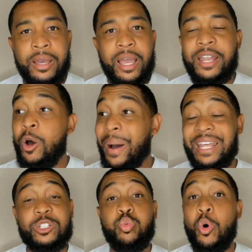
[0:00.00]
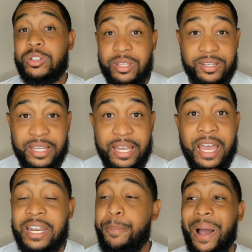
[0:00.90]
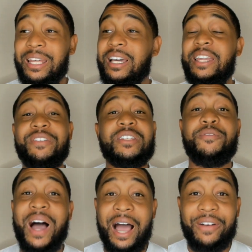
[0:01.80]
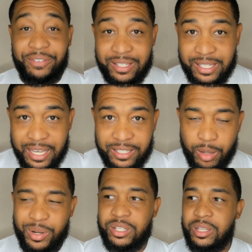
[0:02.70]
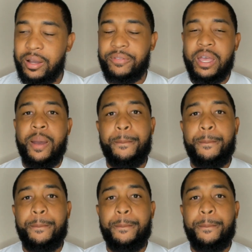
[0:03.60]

And nobody else wants to see. They probably couldn't even survive after seeing some of the stuff.